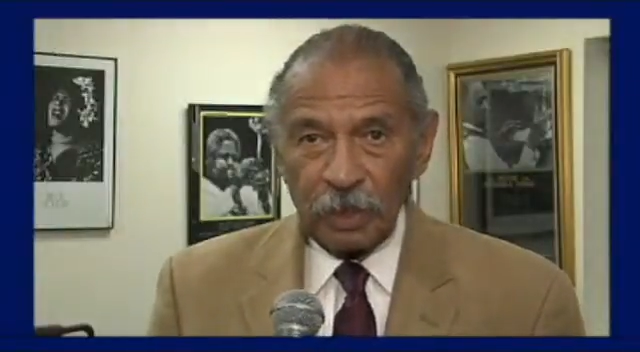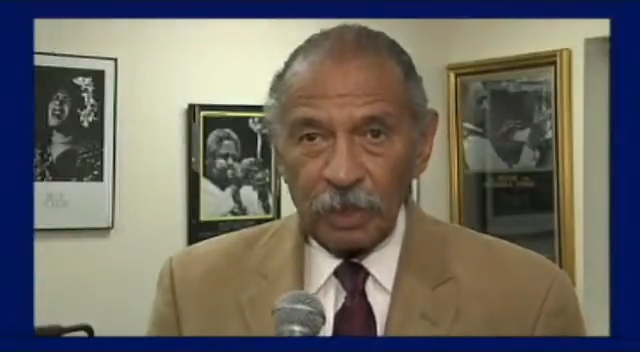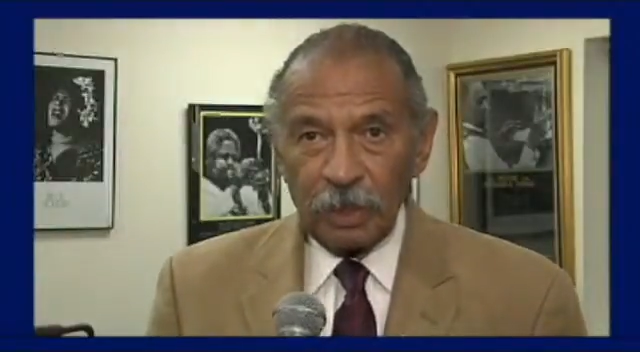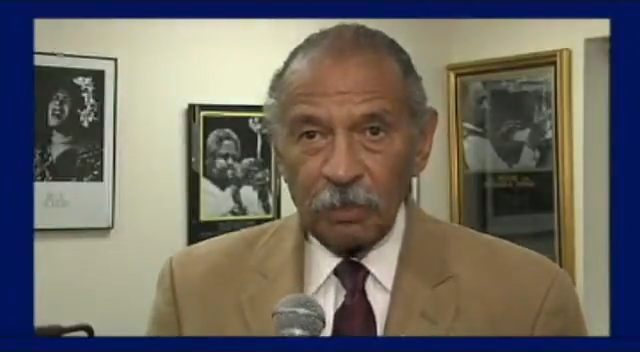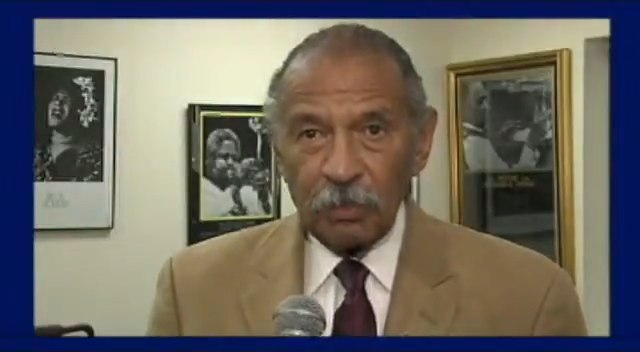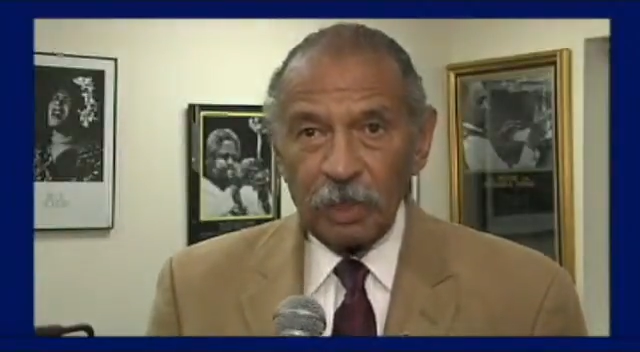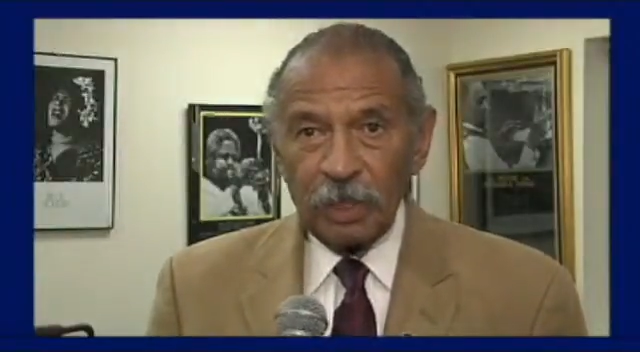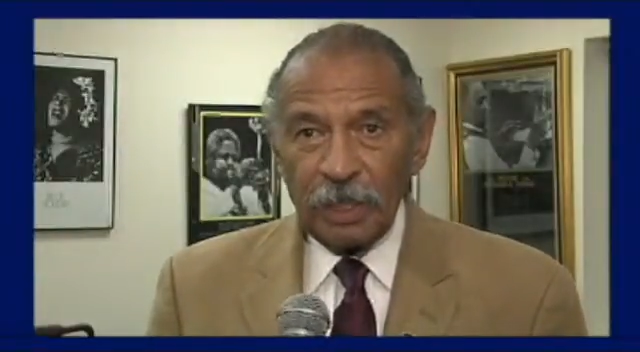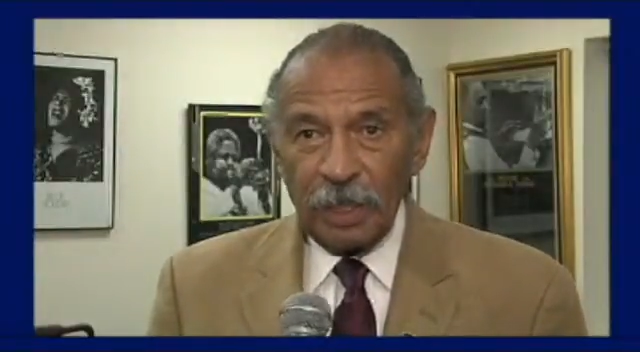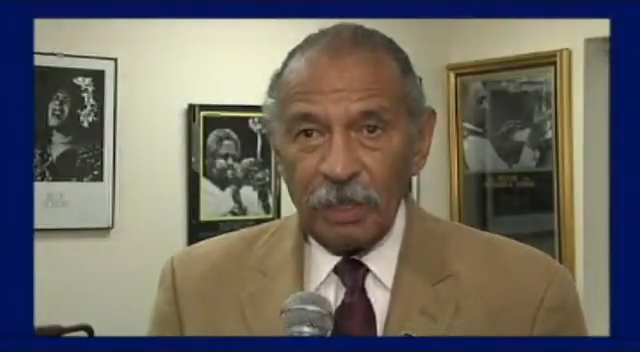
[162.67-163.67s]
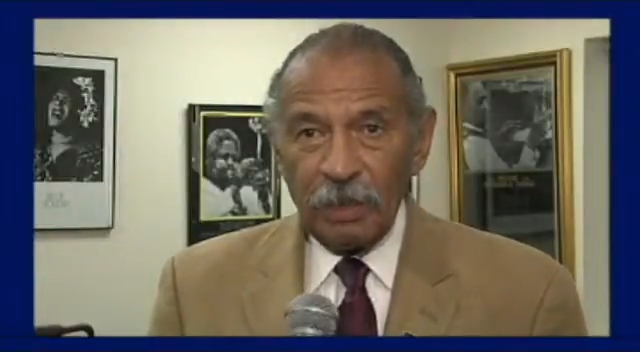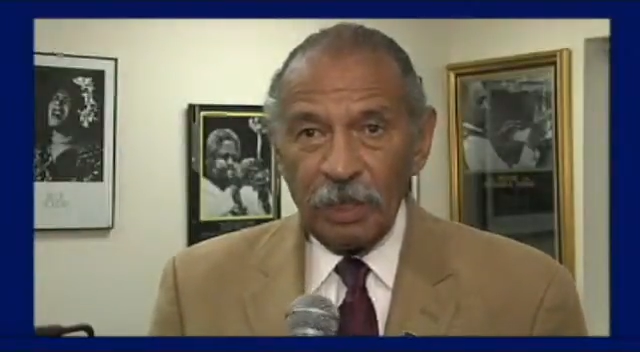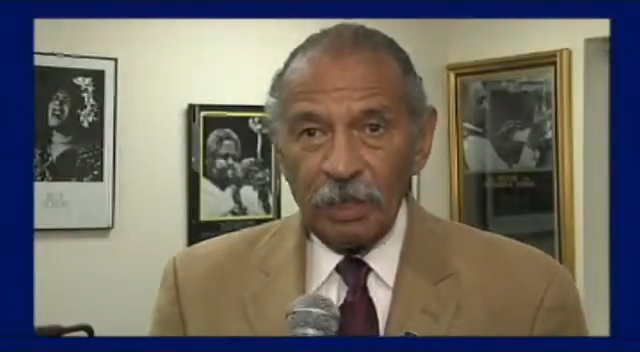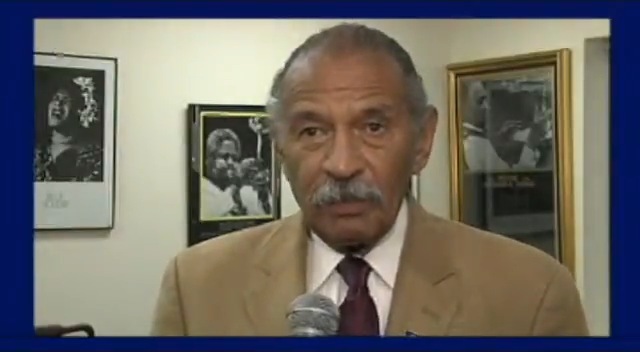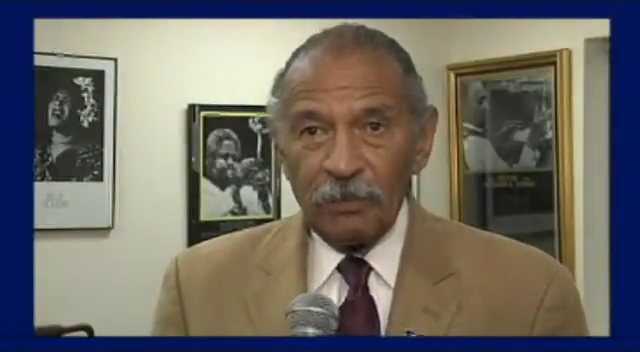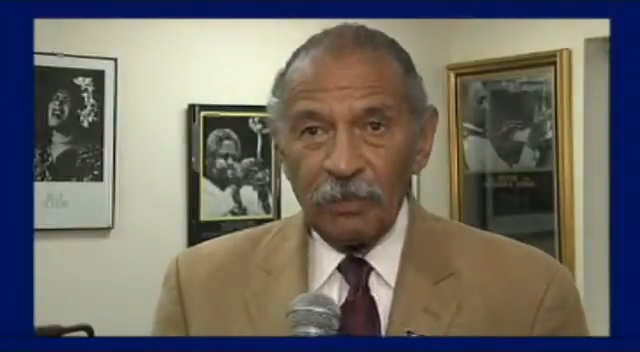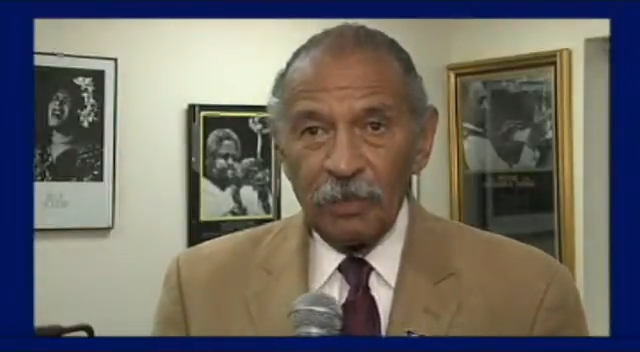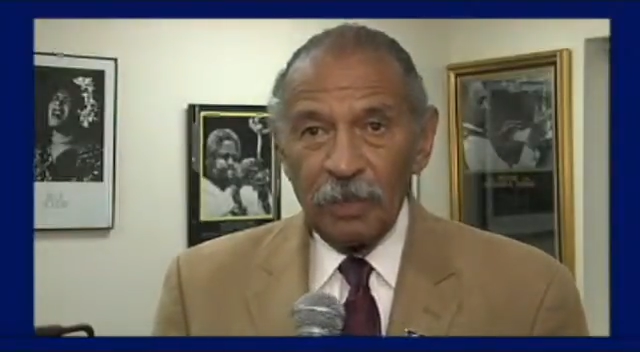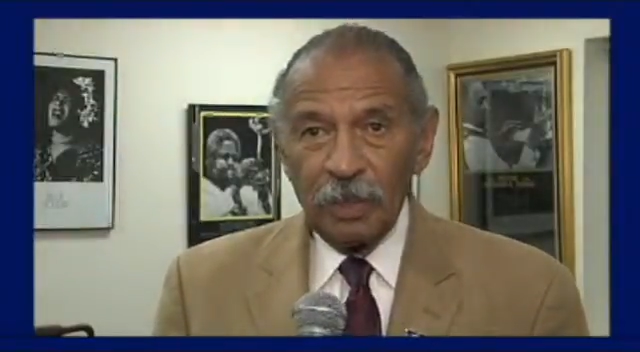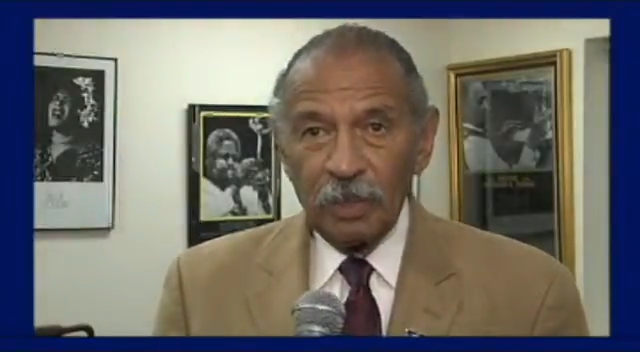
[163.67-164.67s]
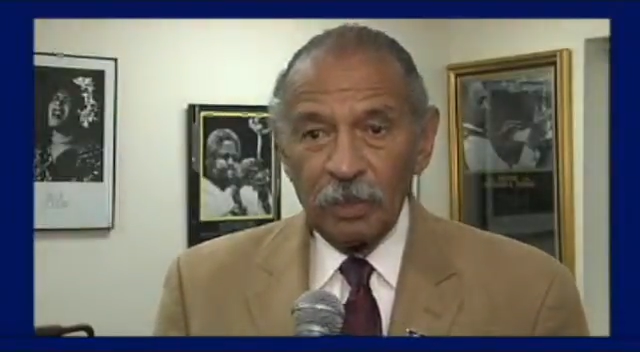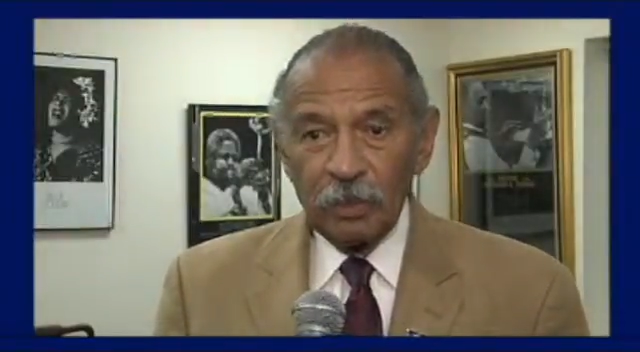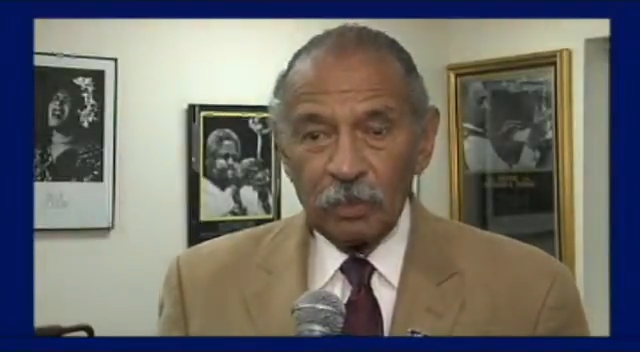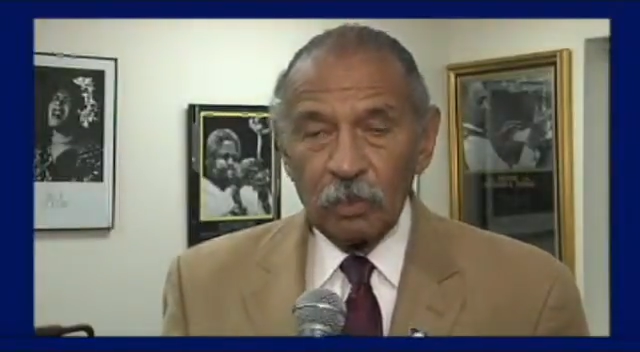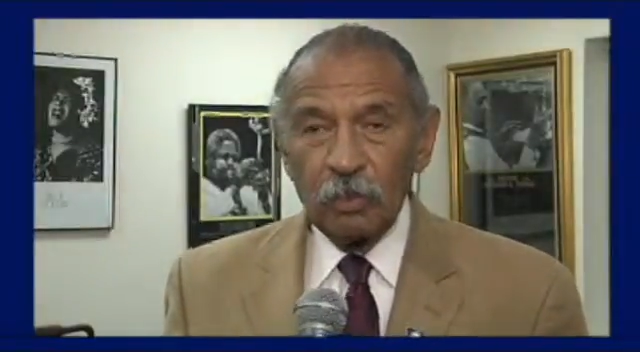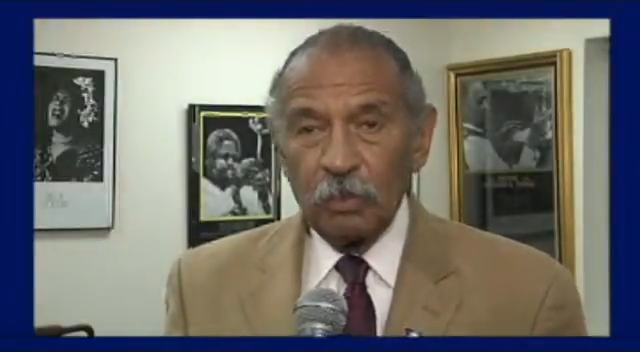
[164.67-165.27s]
that we now have two